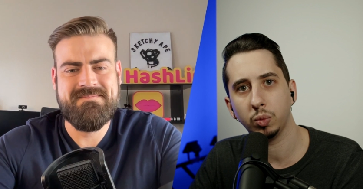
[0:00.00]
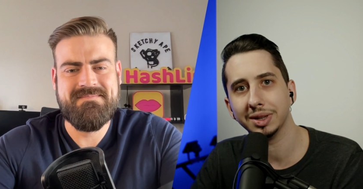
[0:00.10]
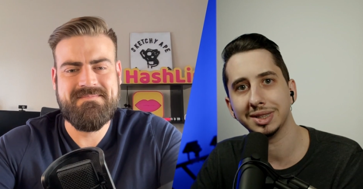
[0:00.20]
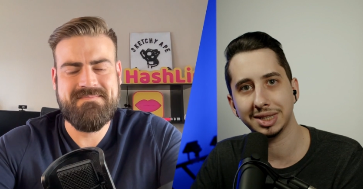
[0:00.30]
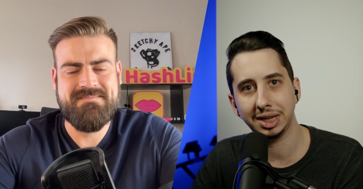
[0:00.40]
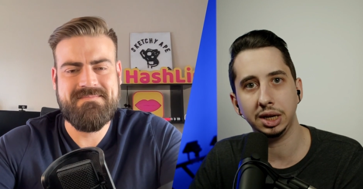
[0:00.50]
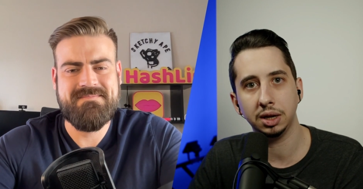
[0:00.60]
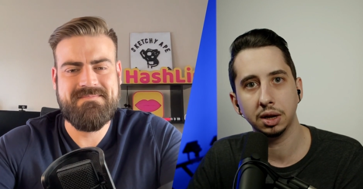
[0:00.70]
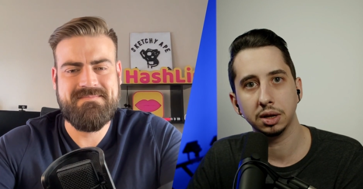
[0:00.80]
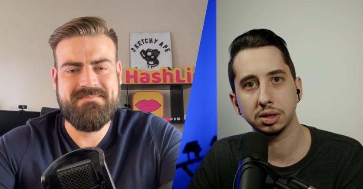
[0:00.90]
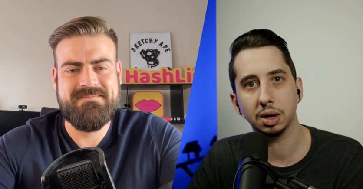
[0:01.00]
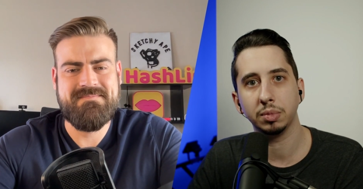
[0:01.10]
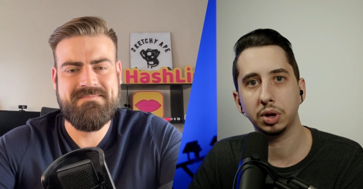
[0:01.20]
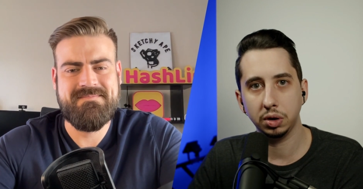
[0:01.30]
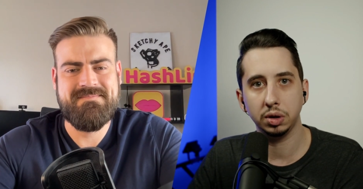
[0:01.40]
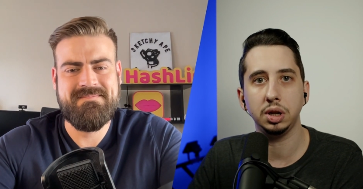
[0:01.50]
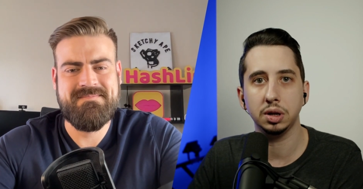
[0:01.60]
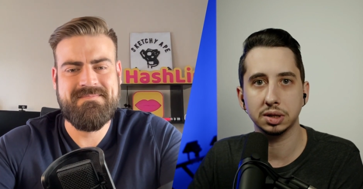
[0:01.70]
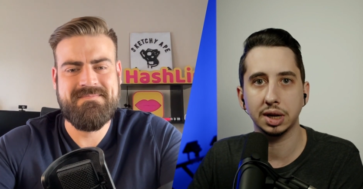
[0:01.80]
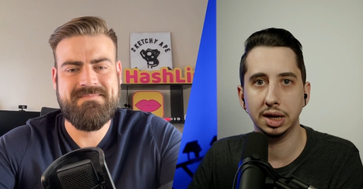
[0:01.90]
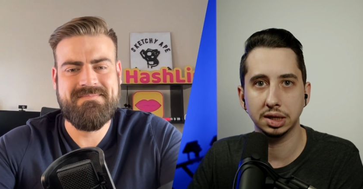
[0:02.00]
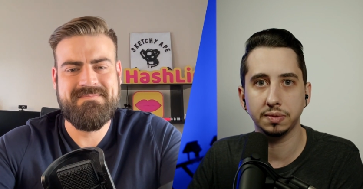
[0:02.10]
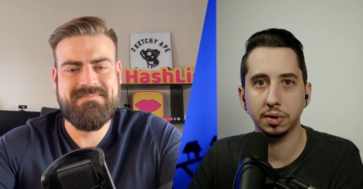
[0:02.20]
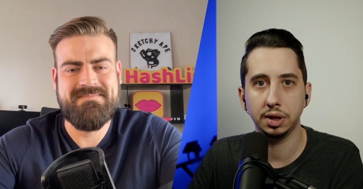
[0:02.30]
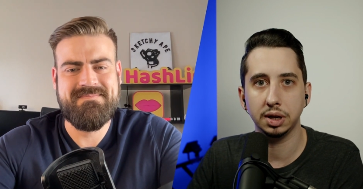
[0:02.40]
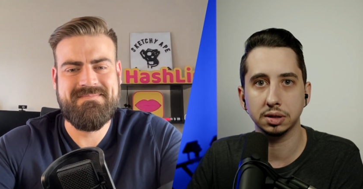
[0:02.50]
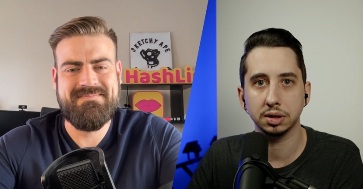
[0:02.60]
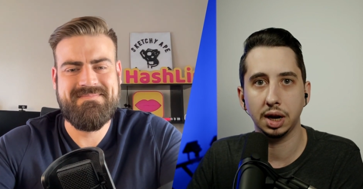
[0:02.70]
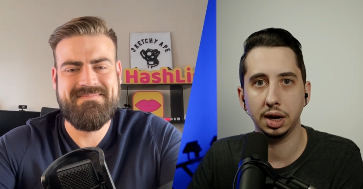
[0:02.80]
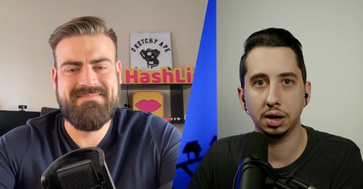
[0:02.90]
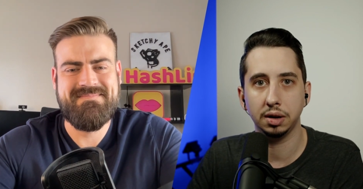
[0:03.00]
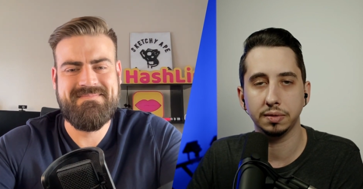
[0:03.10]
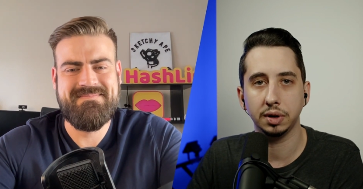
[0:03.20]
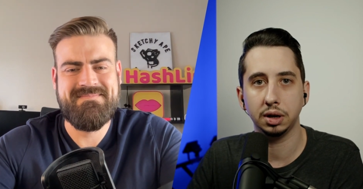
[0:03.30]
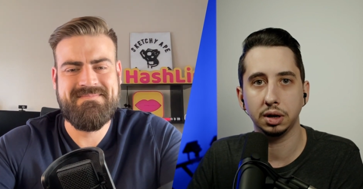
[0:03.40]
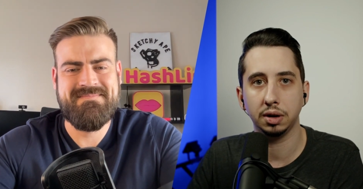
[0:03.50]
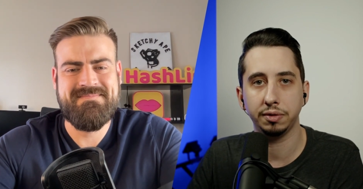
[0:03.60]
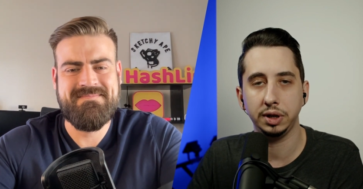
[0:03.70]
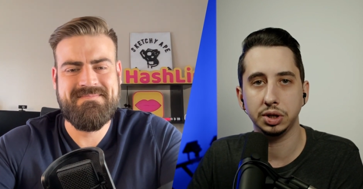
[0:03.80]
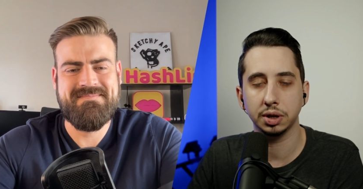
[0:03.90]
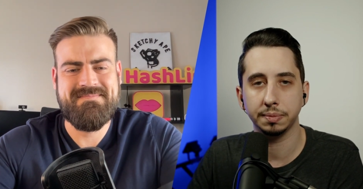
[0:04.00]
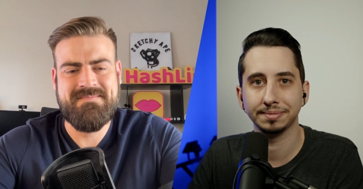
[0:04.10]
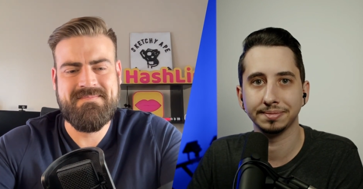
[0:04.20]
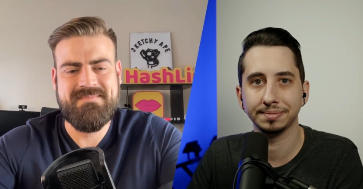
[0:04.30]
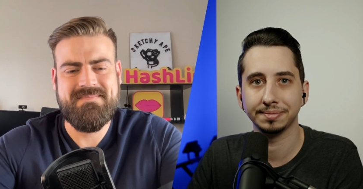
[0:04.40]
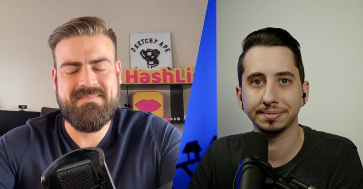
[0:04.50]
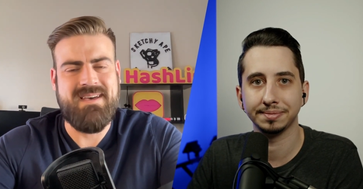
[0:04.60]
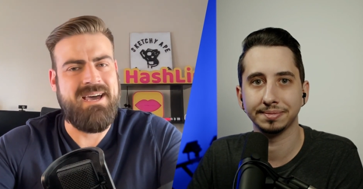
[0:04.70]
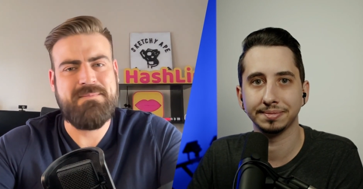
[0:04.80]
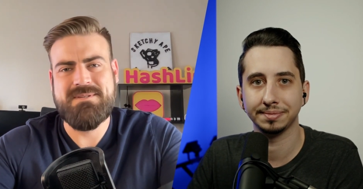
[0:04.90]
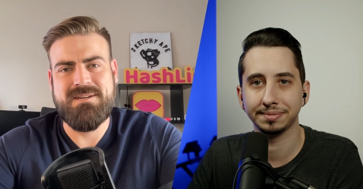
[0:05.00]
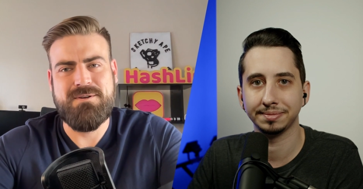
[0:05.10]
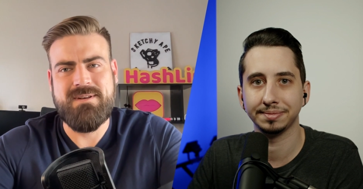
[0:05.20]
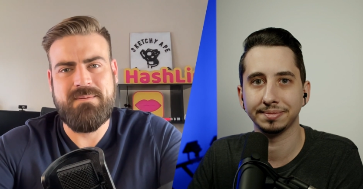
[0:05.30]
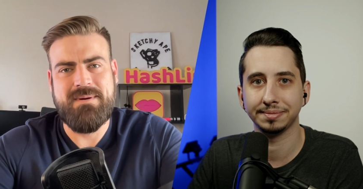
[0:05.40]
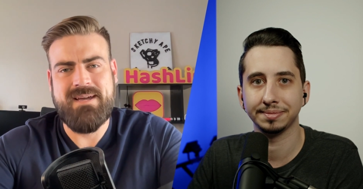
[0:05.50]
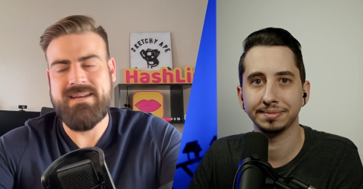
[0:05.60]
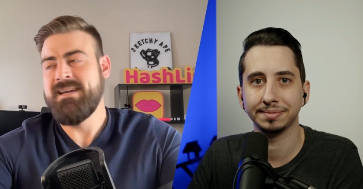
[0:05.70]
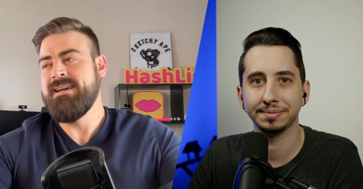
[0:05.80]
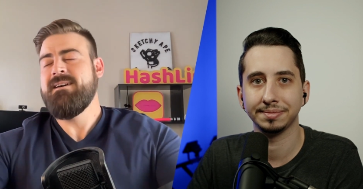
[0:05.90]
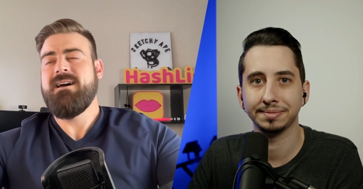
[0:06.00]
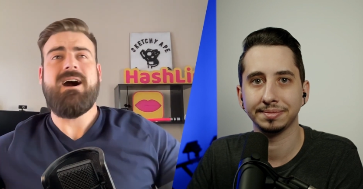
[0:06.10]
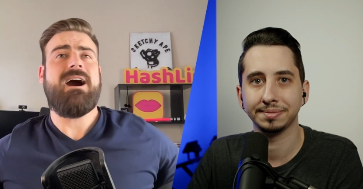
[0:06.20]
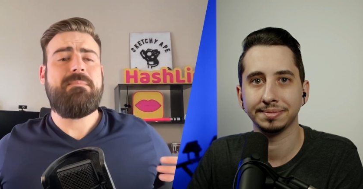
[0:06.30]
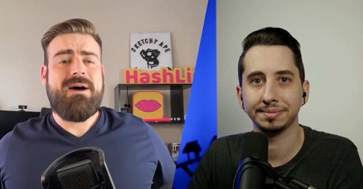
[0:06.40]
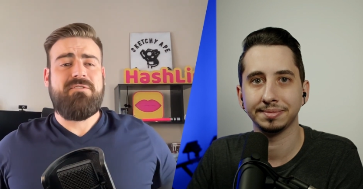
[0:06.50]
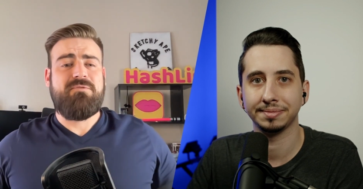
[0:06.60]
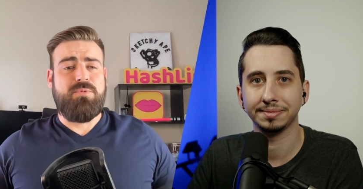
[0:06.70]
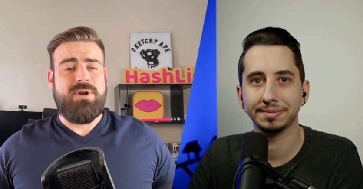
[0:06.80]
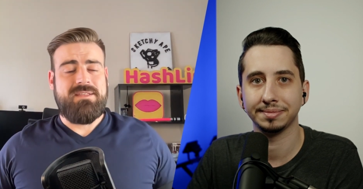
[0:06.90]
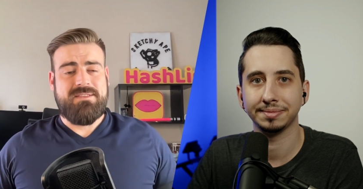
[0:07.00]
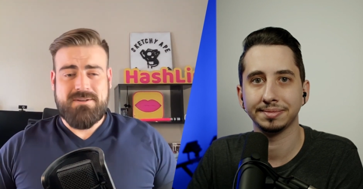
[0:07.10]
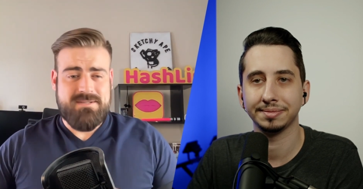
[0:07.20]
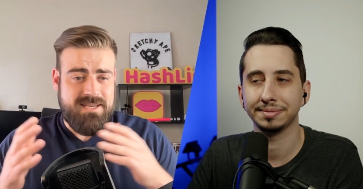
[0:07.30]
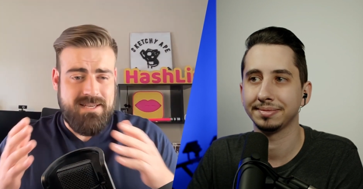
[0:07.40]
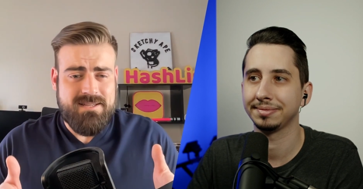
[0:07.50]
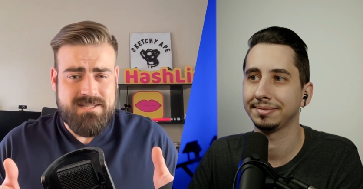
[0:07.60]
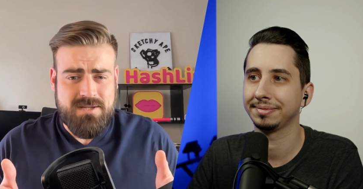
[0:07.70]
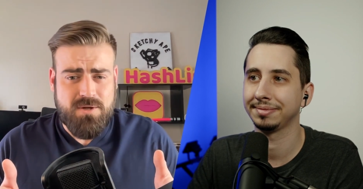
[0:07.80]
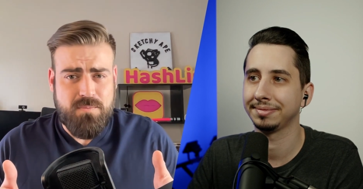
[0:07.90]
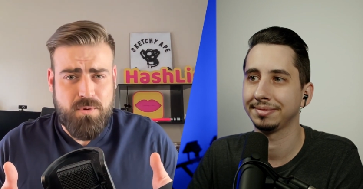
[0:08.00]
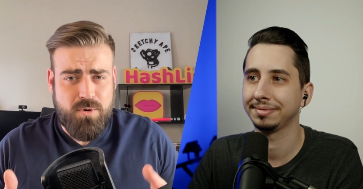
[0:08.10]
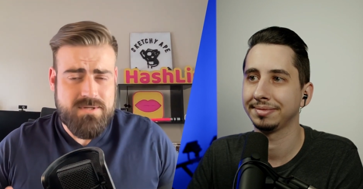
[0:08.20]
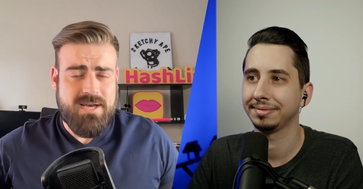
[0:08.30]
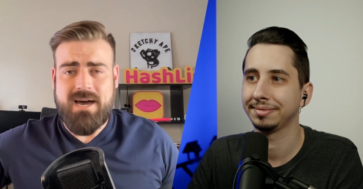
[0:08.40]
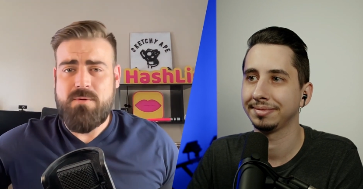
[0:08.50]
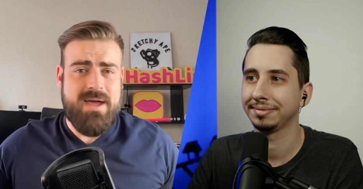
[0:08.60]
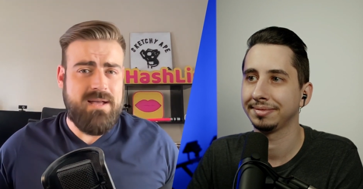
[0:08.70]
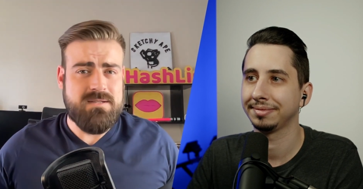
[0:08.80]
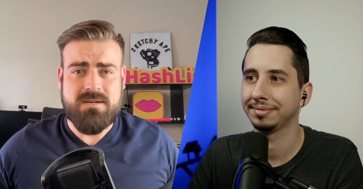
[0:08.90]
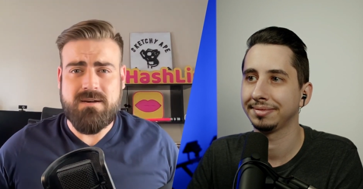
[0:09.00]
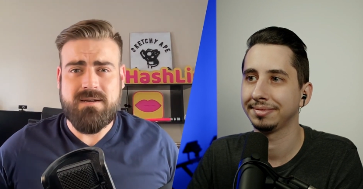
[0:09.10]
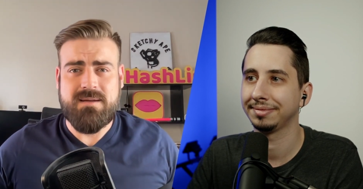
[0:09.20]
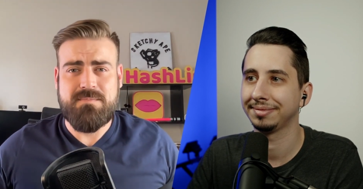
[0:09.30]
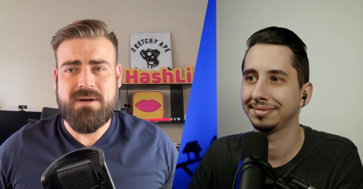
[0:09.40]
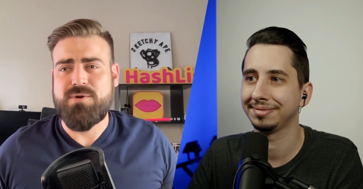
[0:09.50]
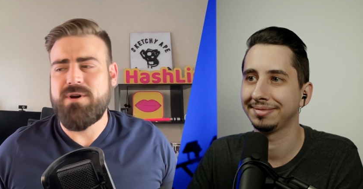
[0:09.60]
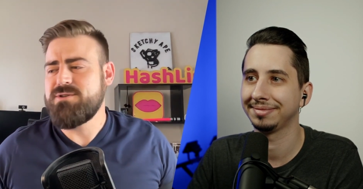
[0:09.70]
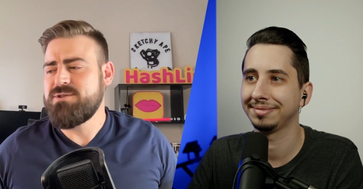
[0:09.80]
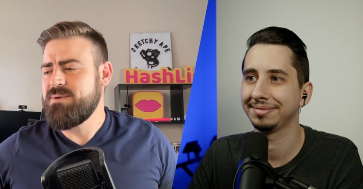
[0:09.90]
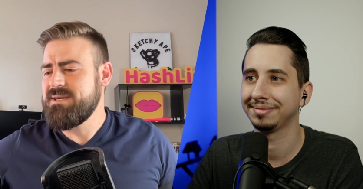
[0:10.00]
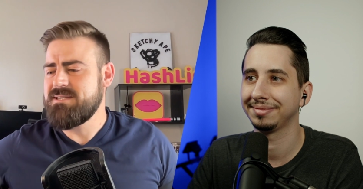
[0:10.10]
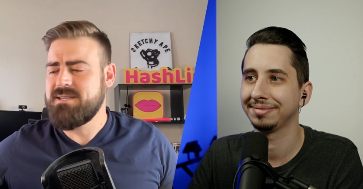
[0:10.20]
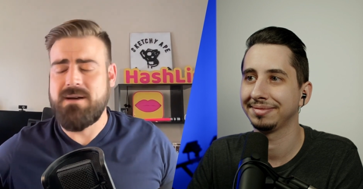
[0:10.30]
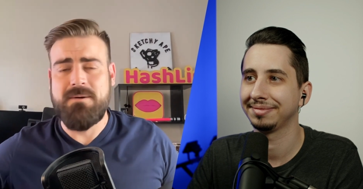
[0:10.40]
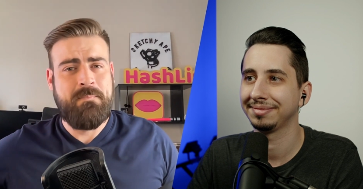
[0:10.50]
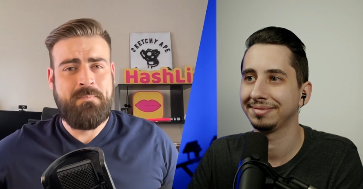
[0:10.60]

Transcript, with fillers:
Speaker 1: will see some good use cases for this kind of, uh, of feature
Speaker 2: Absolutely, man. I'm out of breath because in this little pause, I ran to go and get my groceries. So